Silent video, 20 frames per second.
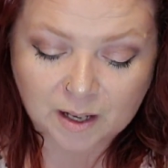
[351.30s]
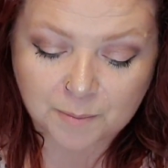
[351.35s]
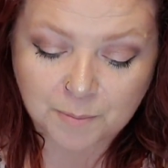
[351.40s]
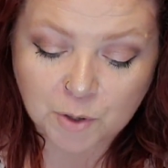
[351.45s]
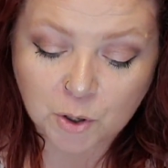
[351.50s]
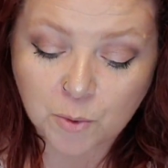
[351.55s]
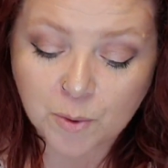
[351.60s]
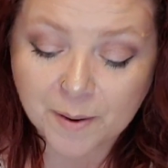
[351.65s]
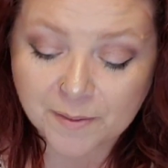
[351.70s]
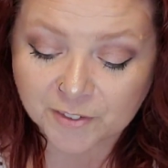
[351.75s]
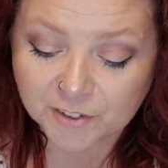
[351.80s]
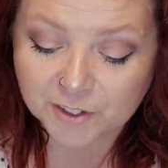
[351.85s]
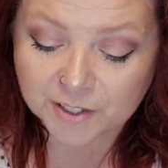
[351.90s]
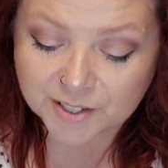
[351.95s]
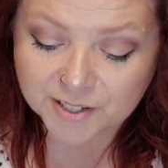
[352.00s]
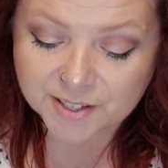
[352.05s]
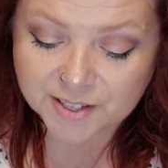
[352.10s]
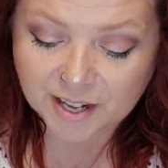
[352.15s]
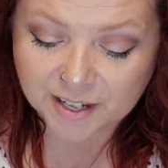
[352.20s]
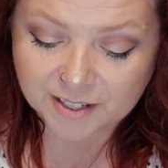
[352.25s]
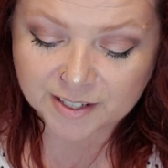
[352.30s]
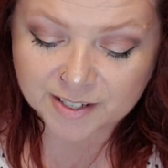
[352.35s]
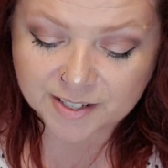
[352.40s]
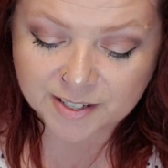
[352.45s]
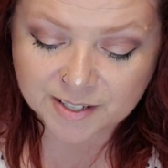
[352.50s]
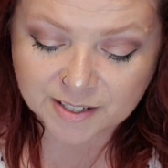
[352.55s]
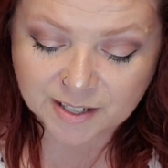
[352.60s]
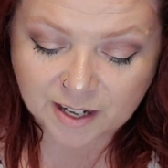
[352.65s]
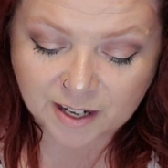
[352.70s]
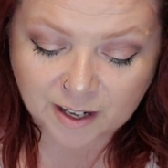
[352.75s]
whoever it is that
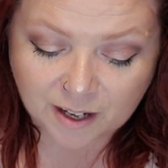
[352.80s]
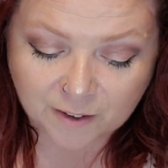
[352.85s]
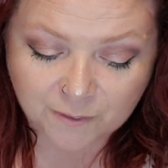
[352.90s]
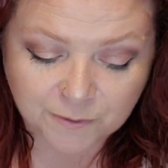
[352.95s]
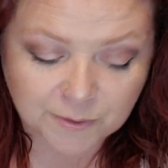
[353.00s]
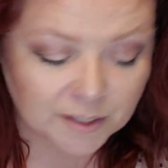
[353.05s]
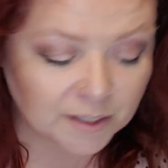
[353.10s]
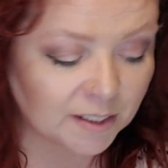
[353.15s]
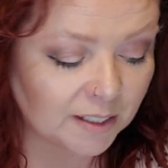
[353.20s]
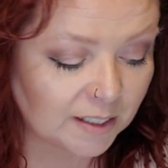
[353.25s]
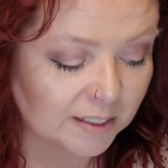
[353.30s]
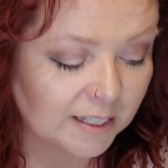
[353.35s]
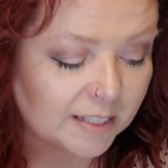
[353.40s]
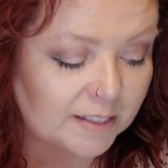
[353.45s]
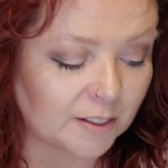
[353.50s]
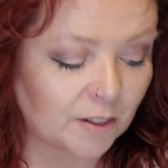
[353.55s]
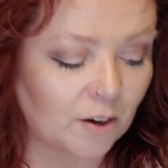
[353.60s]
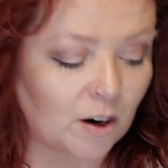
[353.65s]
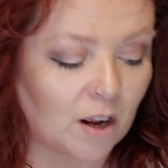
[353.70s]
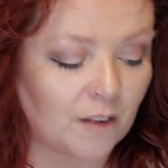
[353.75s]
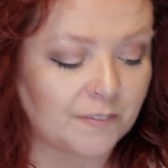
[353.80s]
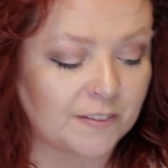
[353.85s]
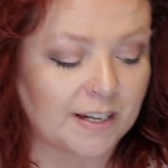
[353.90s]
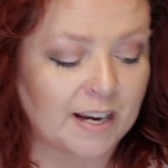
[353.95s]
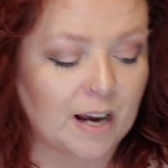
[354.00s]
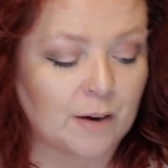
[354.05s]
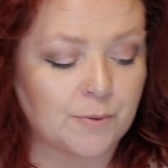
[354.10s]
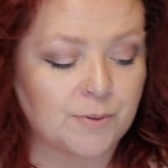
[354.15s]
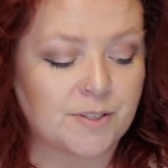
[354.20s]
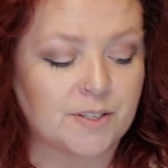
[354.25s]
is feeling like they're on the
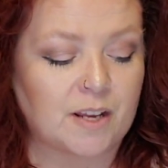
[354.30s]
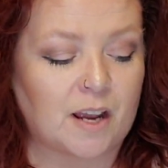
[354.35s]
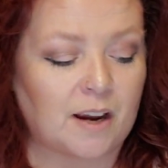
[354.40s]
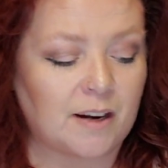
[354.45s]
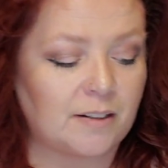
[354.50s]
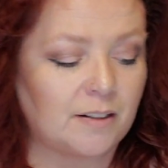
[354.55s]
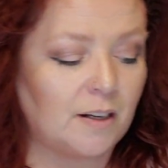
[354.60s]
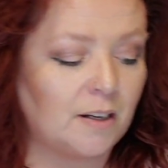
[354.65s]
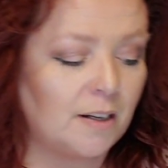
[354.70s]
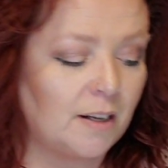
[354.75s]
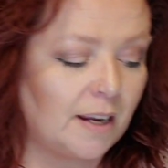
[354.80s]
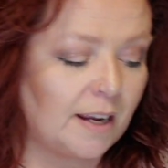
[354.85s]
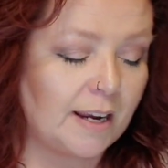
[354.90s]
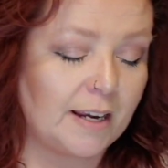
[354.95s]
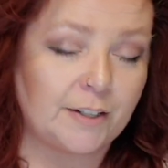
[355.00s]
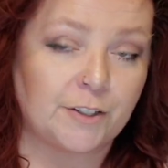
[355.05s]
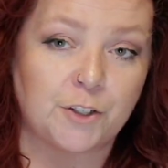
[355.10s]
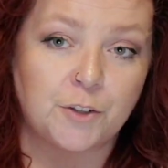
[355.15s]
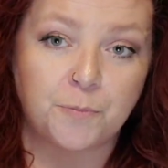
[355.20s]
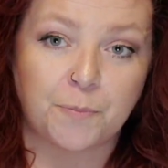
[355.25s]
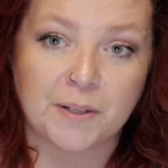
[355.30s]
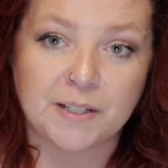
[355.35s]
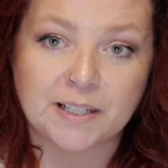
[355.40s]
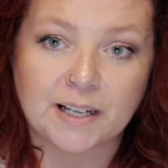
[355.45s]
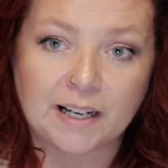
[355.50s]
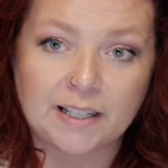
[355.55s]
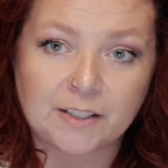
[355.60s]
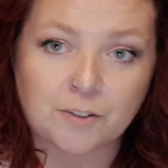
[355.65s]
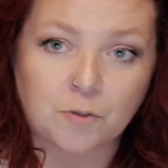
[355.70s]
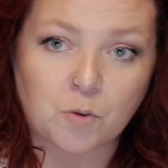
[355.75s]
outside. And you've been
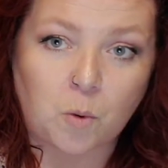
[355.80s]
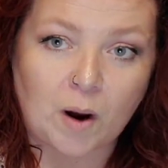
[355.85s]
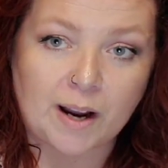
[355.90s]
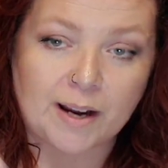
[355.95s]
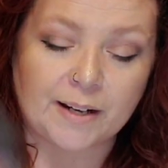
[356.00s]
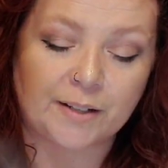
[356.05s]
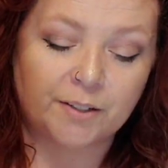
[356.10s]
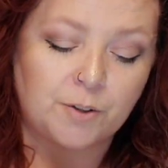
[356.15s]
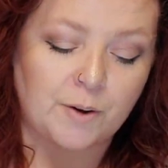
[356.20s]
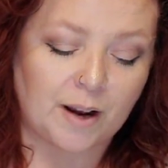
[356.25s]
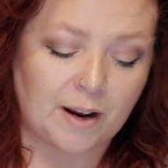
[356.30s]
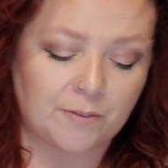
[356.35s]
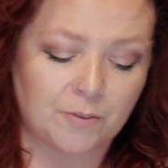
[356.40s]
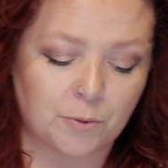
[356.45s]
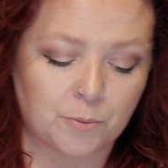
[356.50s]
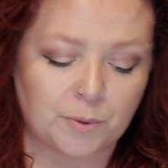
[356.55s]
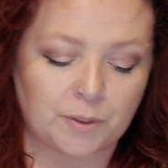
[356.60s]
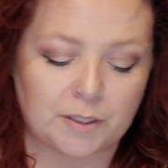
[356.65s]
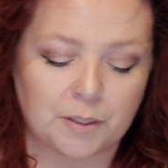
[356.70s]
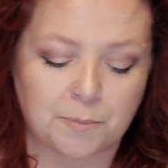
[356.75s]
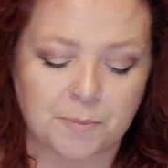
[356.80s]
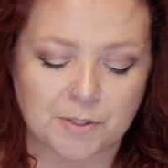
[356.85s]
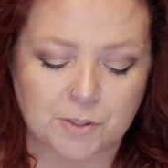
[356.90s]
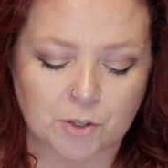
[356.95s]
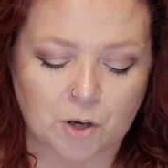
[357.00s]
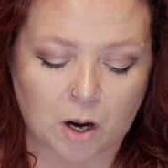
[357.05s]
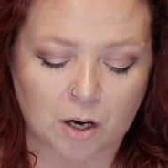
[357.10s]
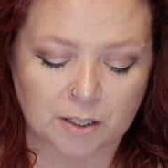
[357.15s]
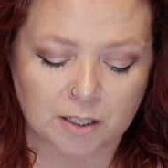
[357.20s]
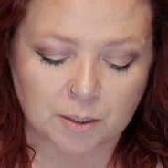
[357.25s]
kind of quiet. You haven't really been
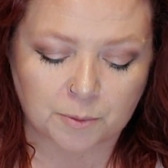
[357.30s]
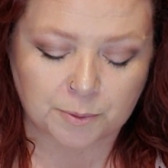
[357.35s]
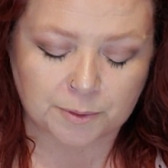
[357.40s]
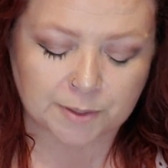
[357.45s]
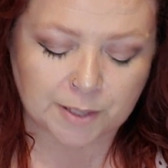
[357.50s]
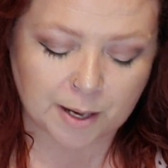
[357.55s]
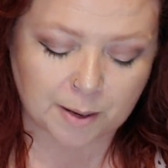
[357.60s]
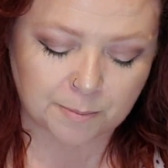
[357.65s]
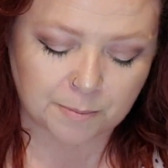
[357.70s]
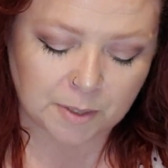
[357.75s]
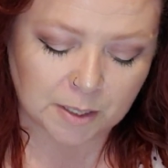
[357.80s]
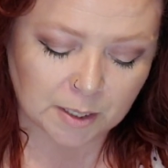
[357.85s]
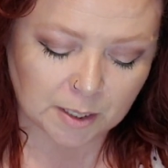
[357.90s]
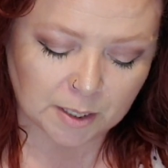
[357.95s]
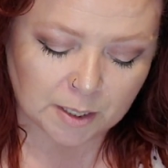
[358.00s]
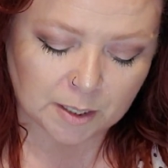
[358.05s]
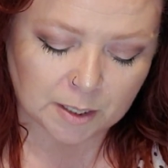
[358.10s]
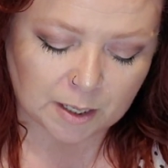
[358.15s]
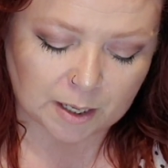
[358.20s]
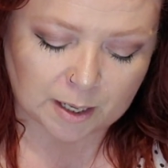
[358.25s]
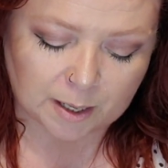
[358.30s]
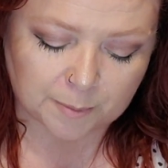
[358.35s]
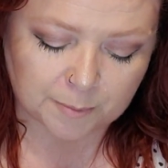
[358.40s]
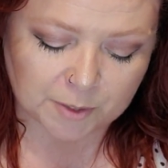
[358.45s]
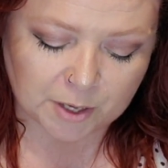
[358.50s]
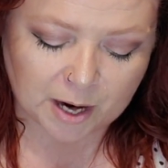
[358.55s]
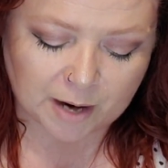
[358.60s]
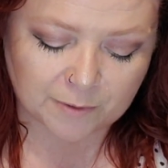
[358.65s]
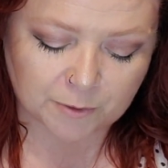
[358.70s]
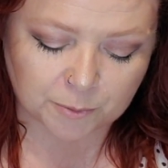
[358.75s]
talking with them.
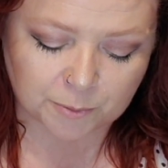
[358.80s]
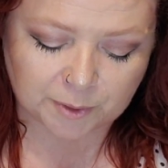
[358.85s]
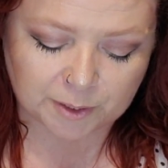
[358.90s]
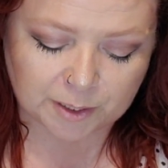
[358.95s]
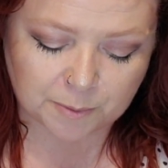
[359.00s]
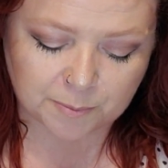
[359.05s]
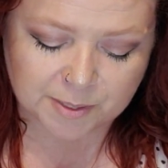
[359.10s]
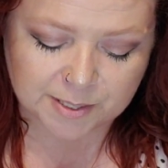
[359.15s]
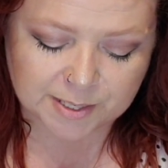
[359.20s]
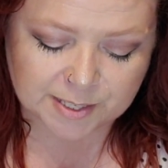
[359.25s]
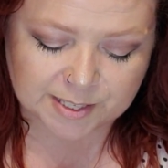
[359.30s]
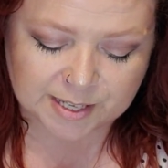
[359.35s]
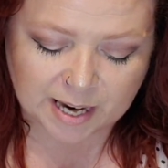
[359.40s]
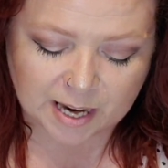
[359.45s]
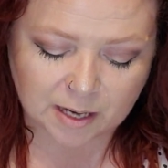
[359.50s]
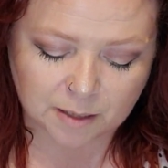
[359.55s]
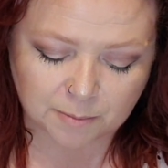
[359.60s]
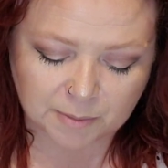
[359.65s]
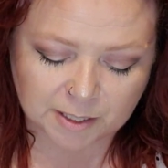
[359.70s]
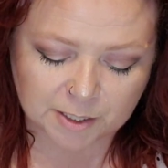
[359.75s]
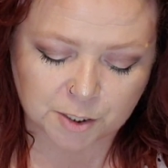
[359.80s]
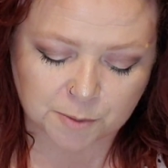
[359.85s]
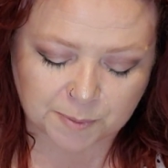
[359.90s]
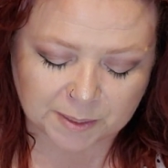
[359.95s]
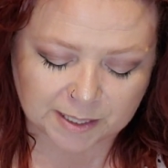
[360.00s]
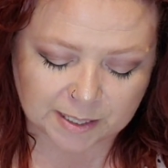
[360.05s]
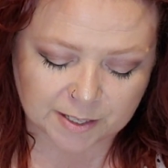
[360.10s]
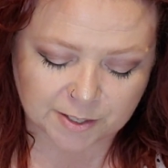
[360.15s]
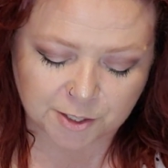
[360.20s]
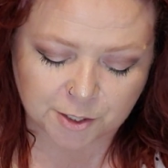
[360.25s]
You haven't really been saying much
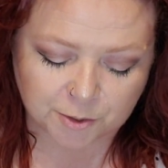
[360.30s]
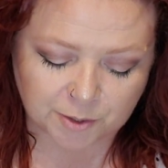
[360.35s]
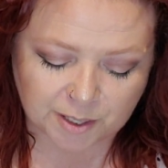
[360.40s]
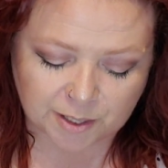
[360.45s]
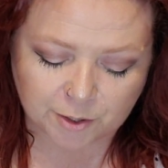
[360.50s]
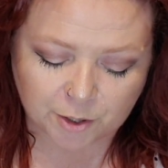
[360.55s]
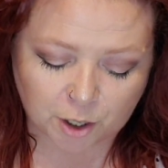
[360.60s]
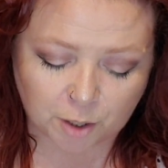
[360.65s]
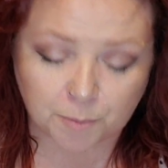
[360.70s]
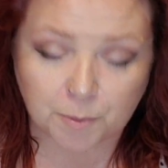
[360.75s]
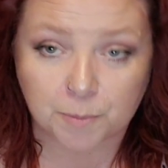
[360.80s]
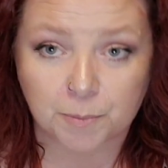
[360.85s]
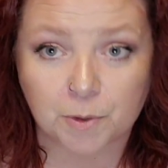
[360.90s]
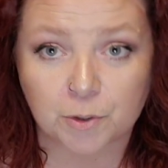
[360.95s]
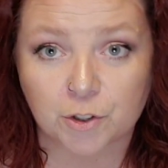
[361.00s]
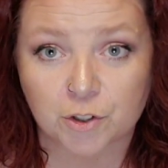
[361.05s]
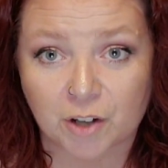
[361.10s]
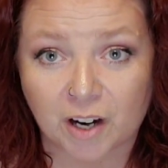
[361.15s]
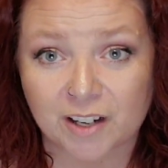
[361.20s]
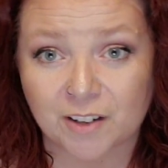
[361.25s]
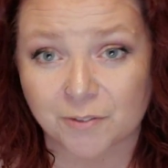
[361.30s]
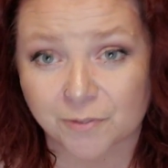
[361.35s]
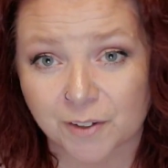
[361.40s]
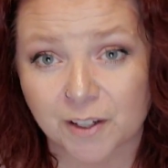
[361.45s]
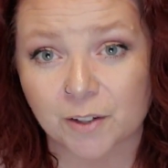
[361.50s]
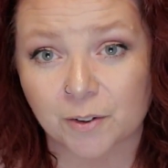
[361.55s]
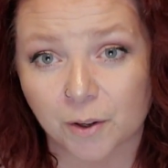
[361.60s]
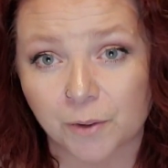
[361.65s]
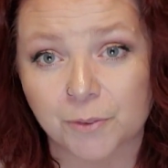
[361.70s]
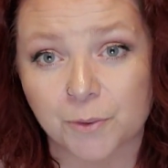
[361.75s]
because you're in hermit mode, trying to
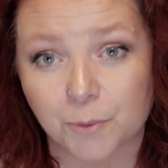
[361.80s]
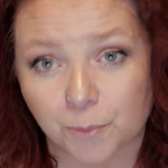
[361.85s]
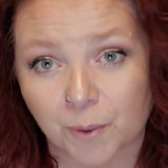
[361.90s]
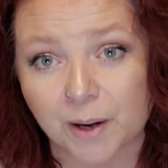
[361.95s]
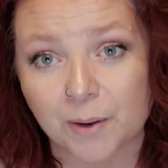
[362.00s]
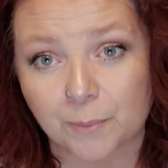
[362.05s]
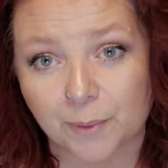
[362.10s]
figure out the right